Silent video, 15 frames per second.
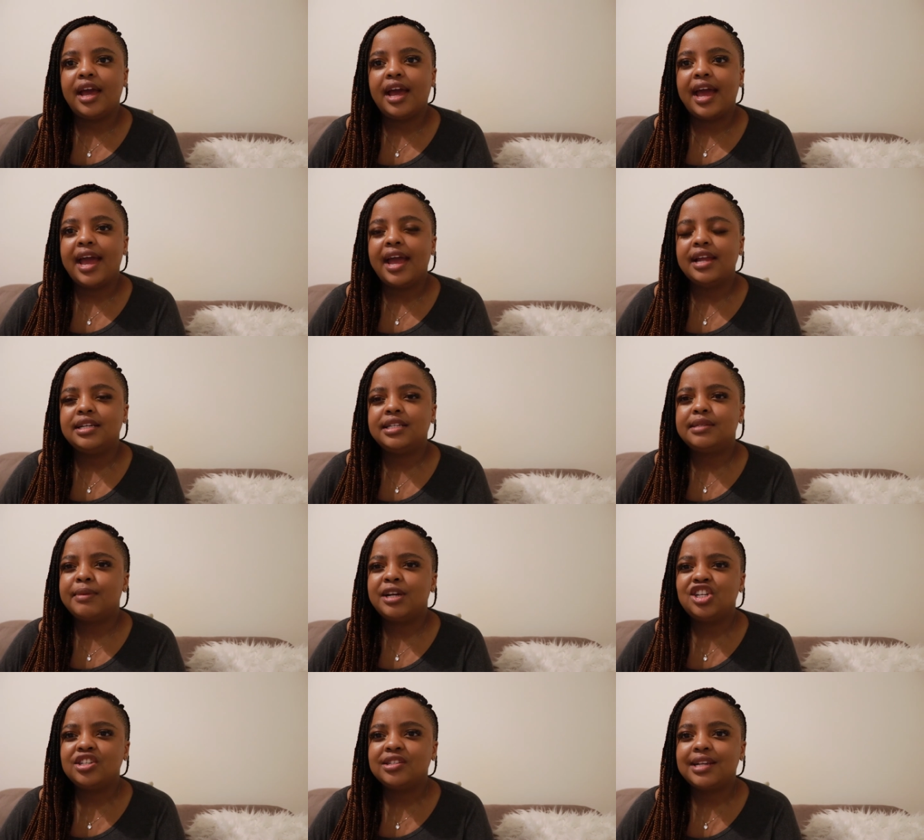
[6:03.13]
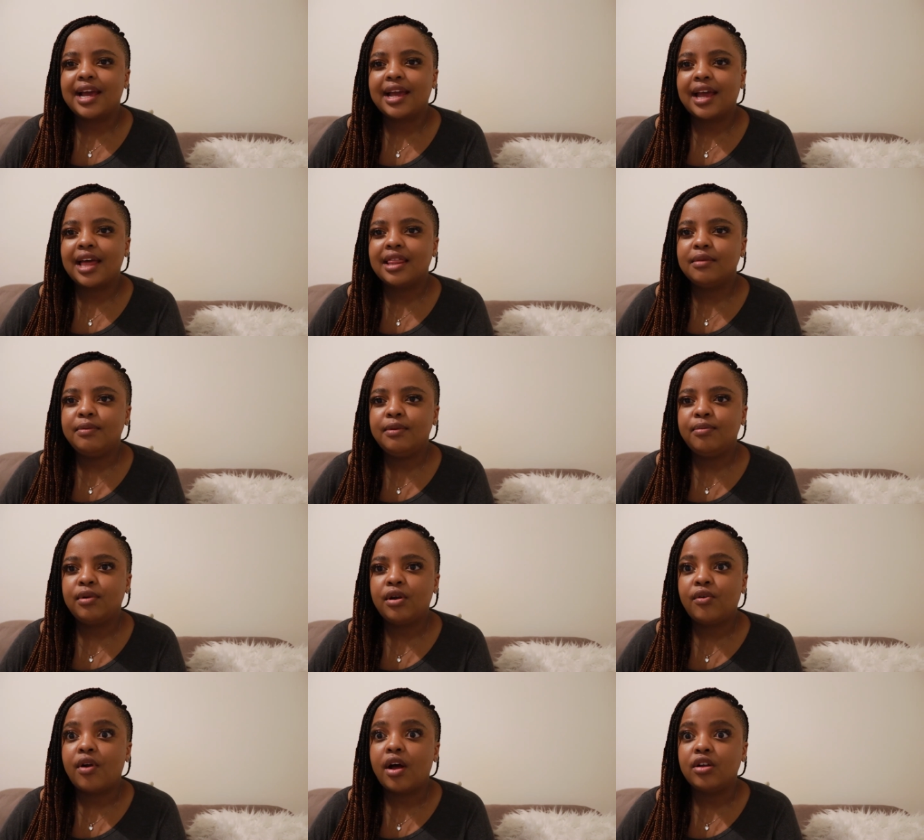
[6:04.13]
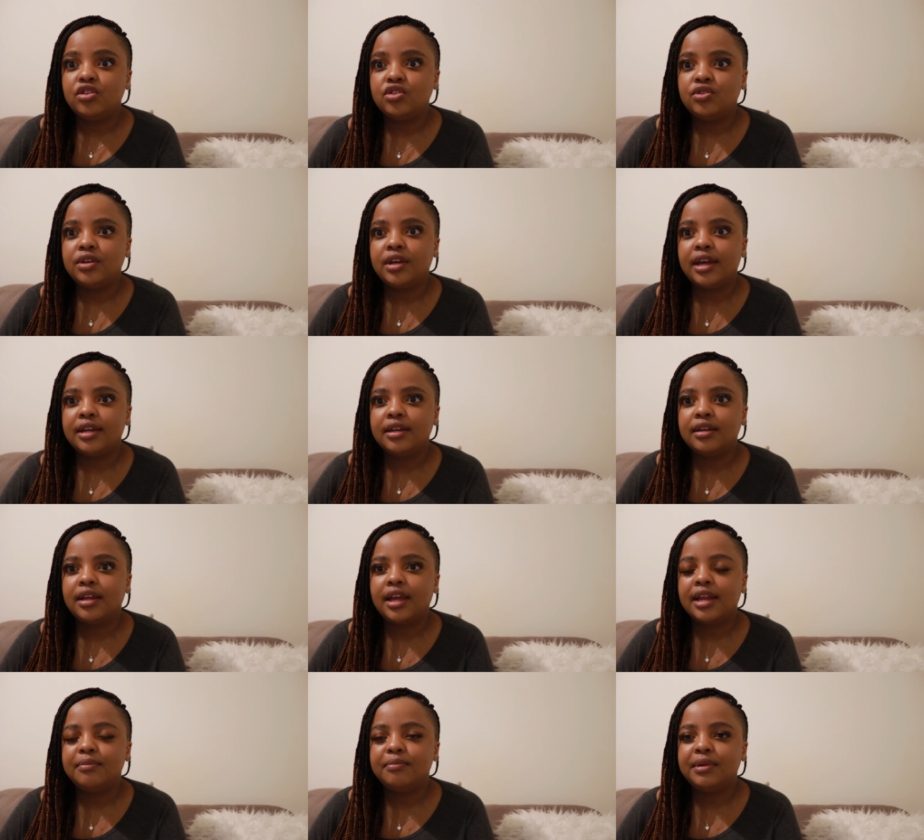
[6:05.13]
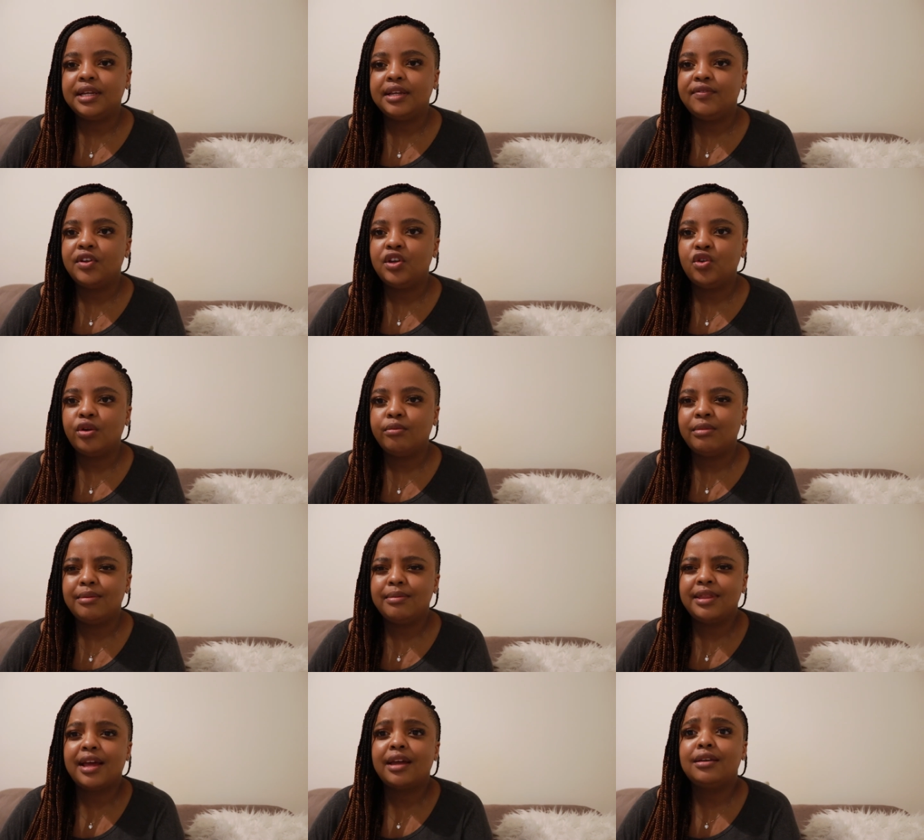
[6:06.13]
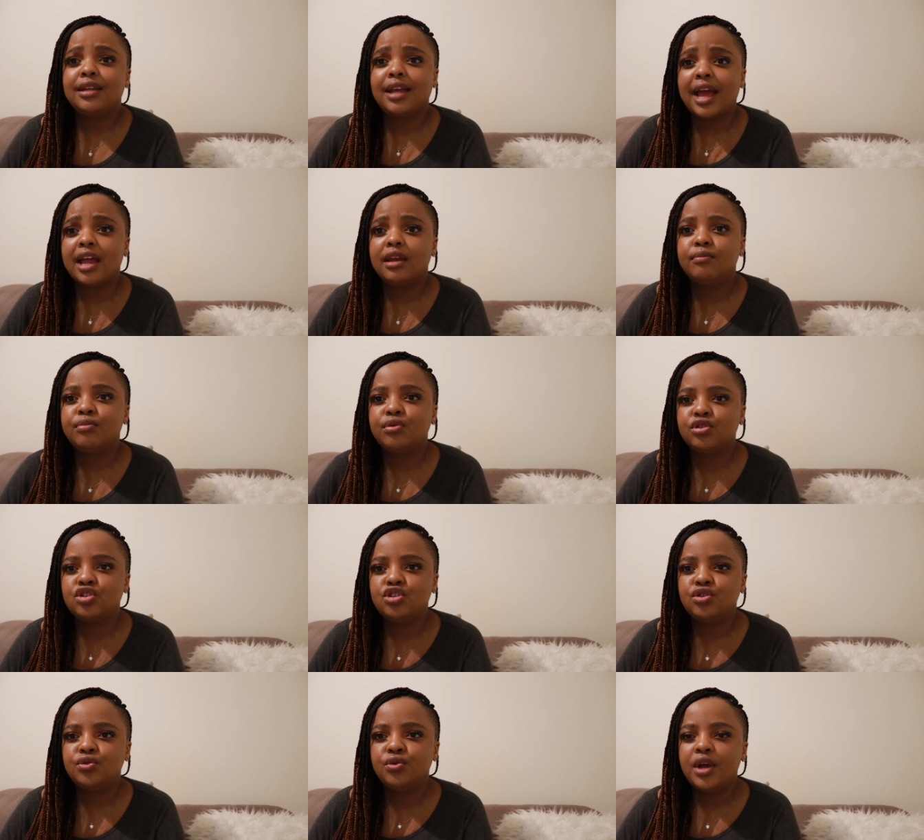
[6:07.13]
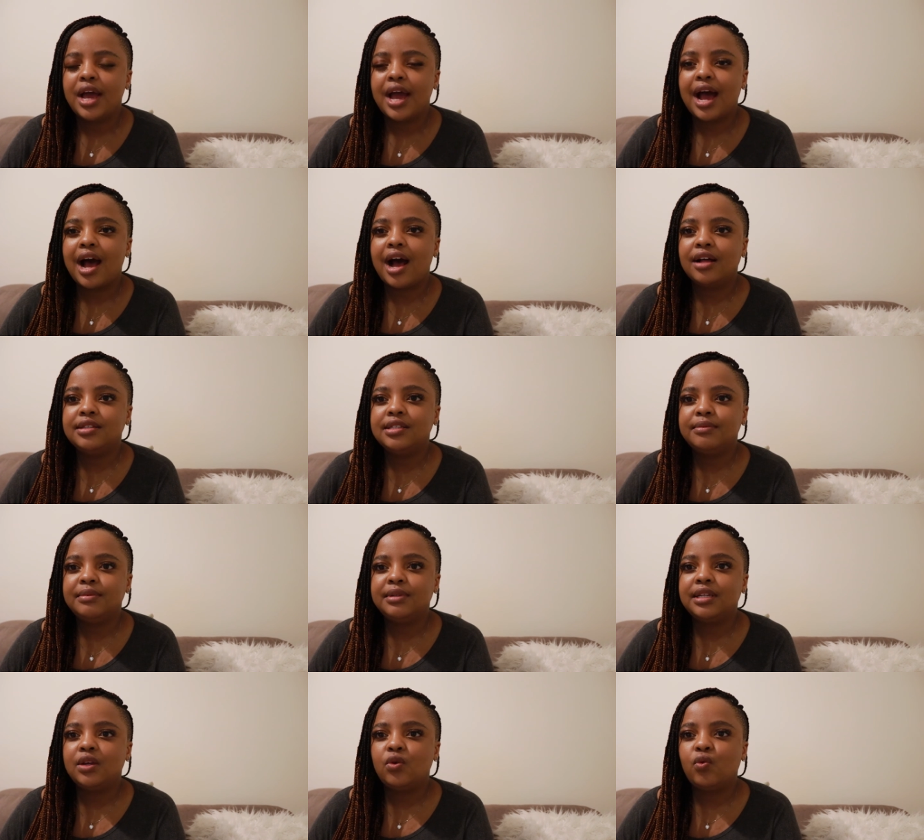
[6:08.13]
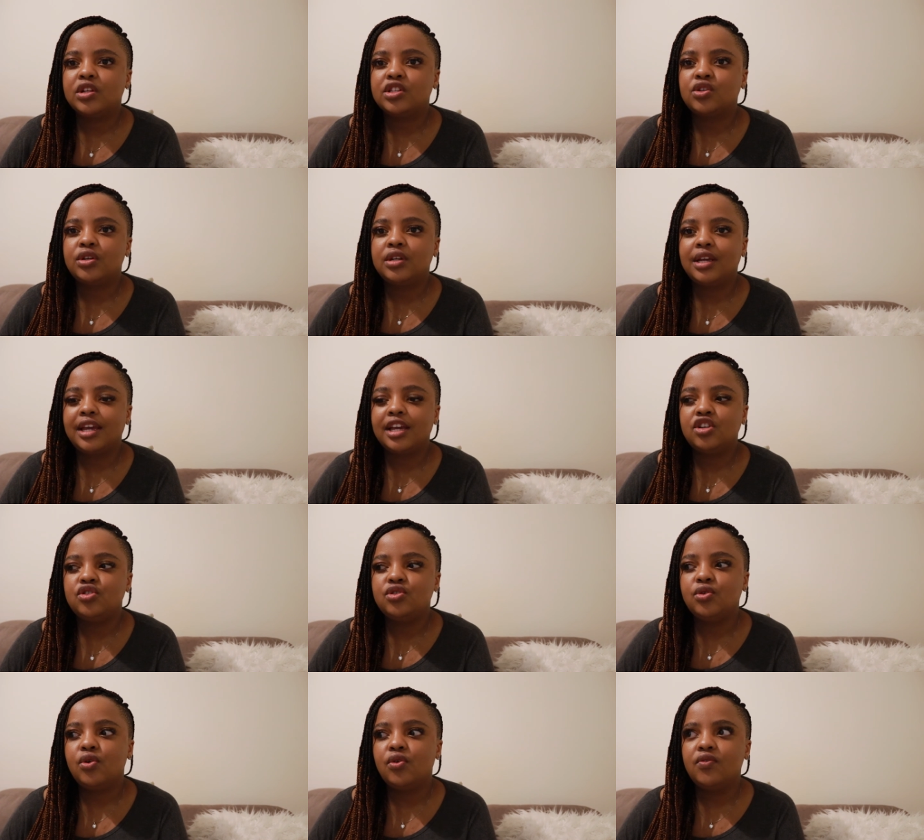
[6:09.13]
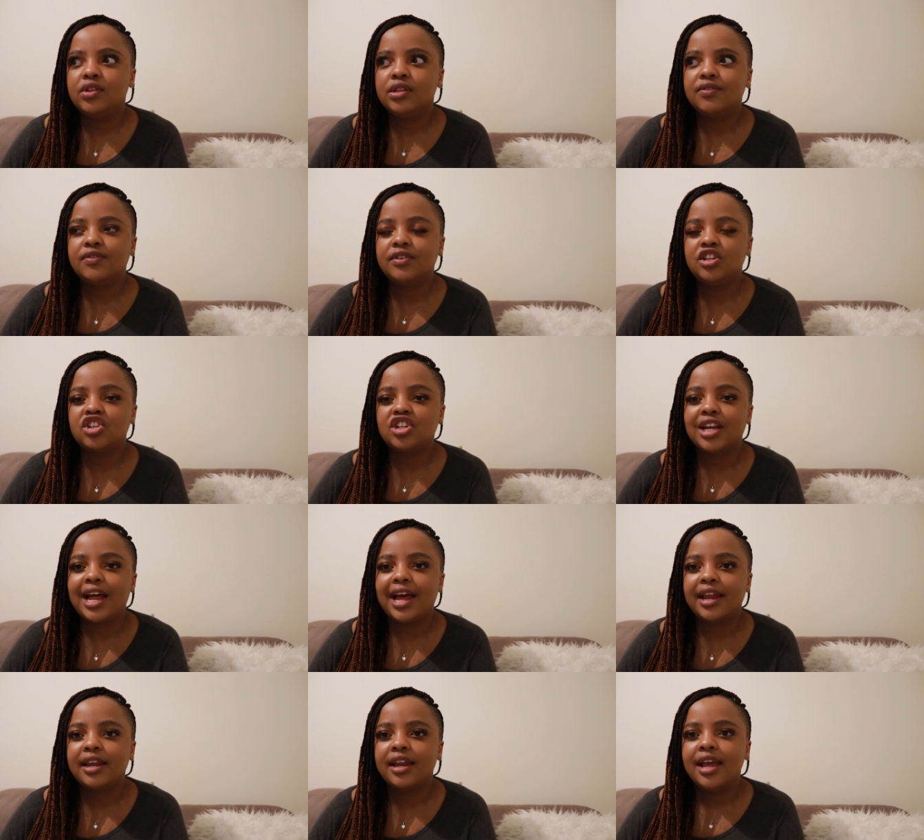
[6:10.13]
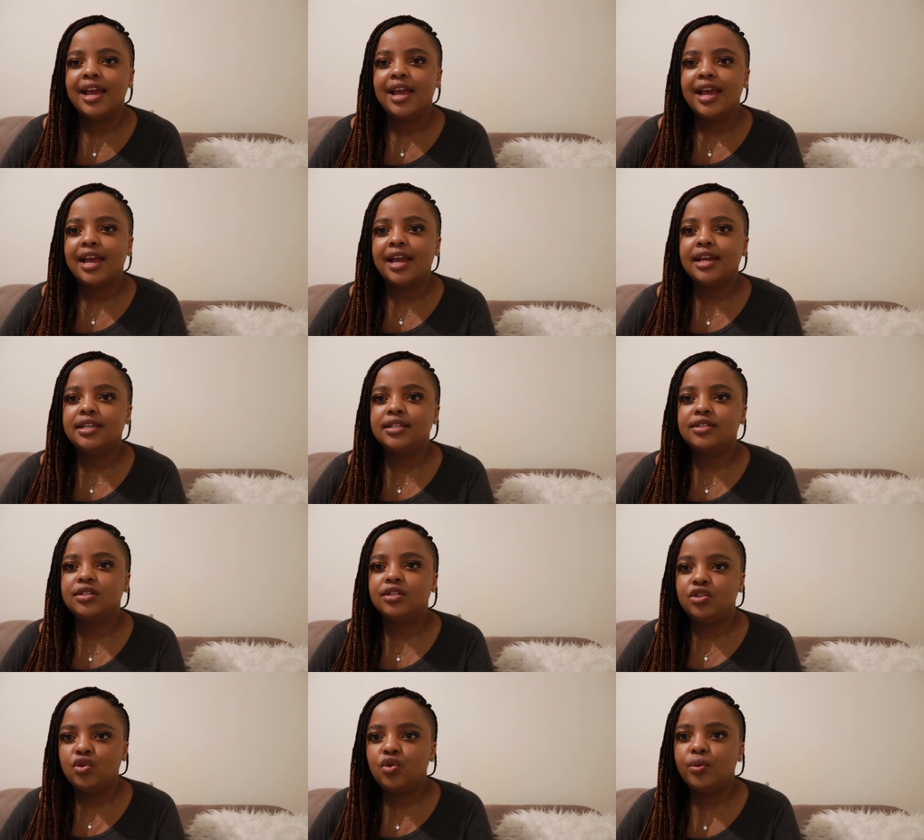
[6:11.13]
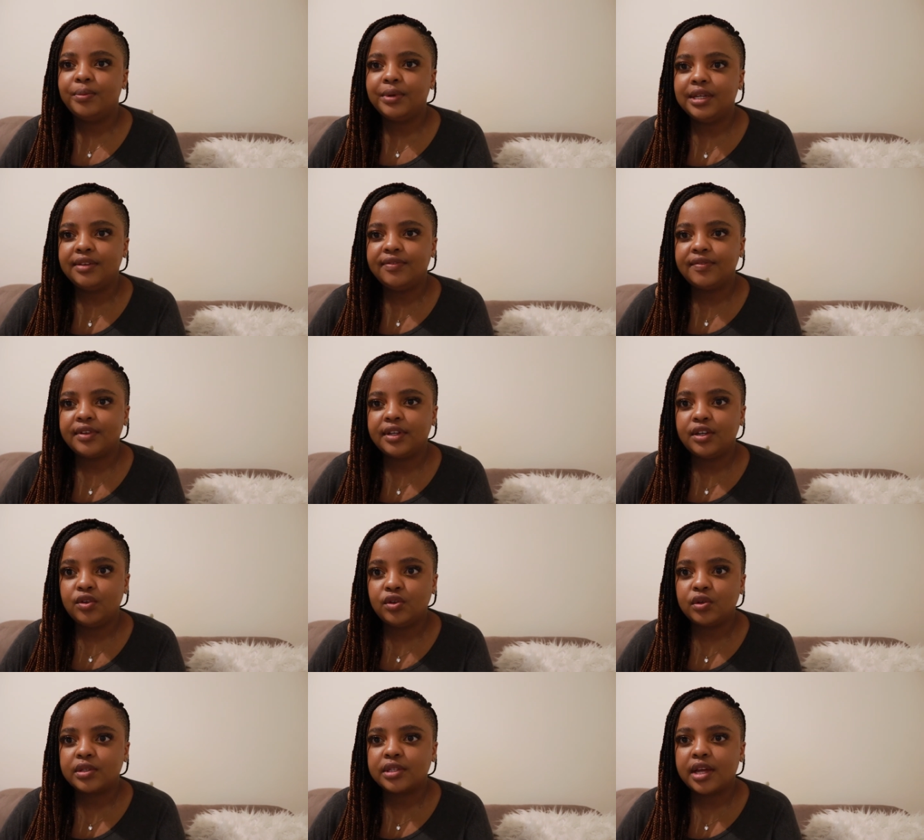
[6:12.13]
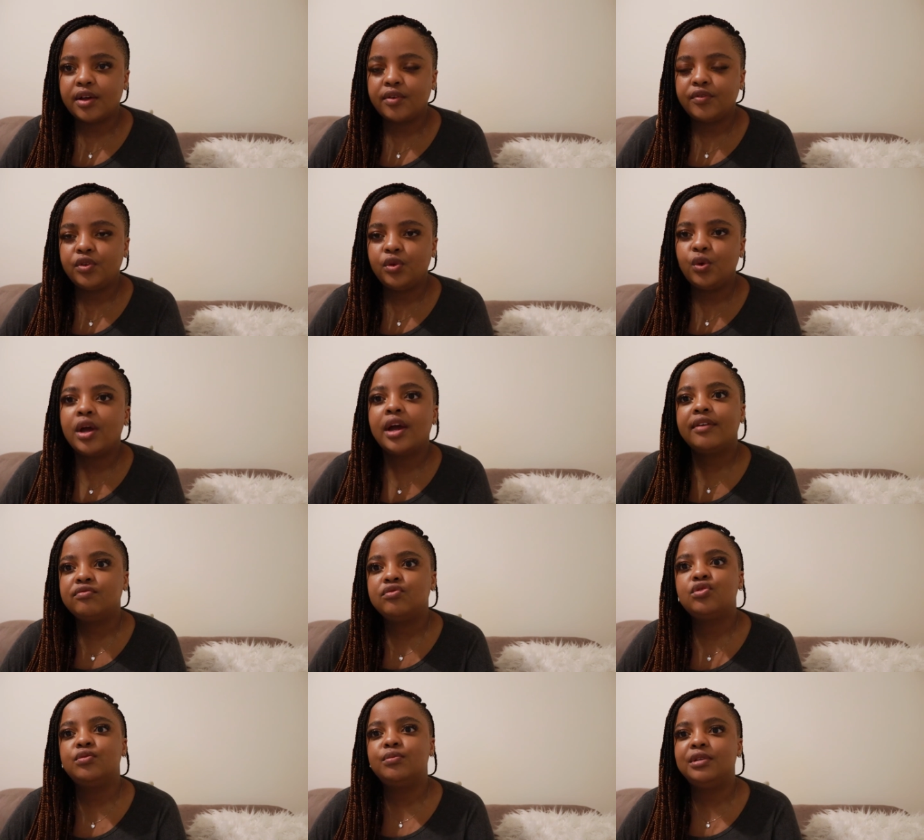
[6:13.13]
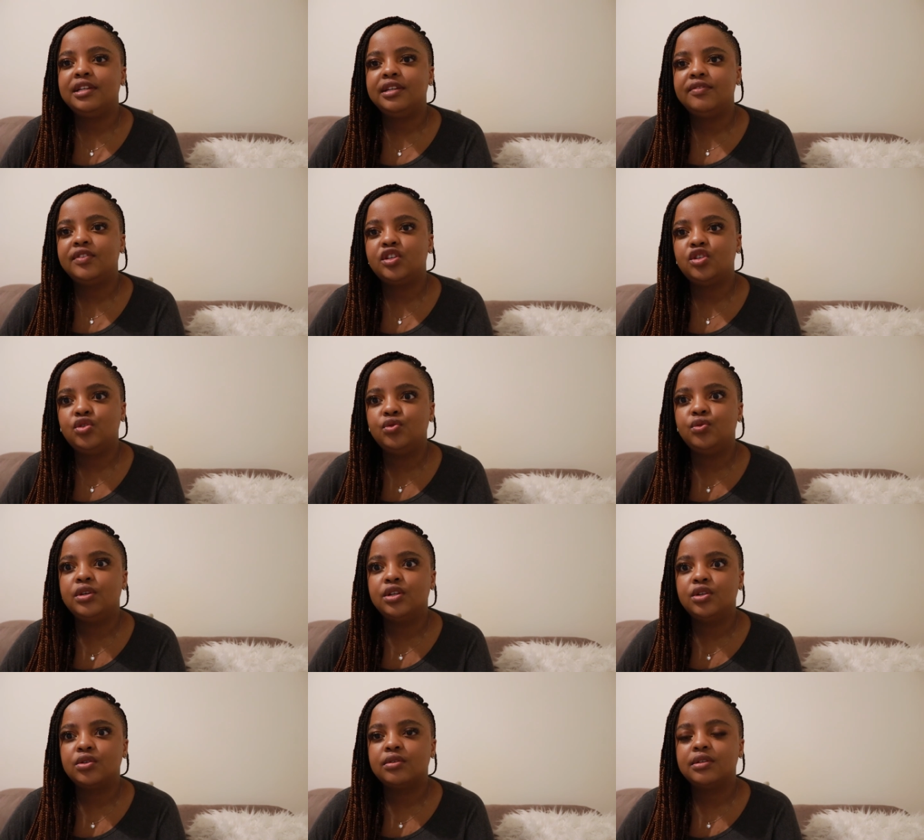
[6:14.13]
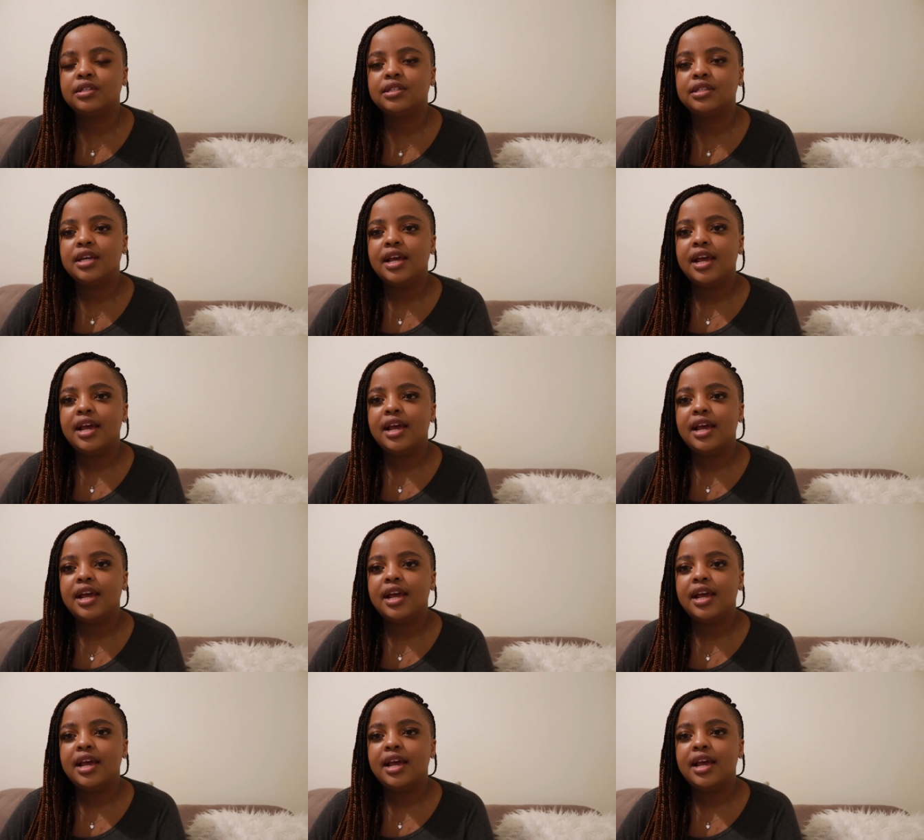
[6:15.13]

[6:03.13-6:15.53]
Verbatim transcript: and as much as like other people around you can can believe in you and maybe that can push you ultimately what's going to get you over the finish line is your belief in yourself you have to believe that you can do it